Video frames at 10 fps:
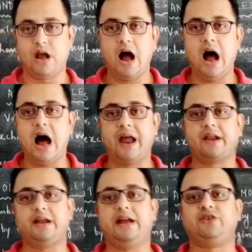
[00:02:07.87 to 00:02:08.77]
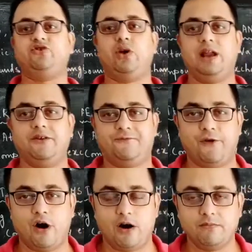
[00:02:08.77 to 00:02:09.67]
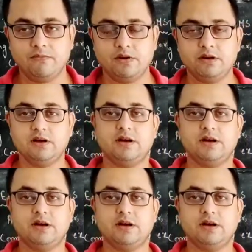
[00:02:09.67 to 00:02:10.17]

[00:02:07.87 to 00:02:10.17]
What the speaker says: are actually formed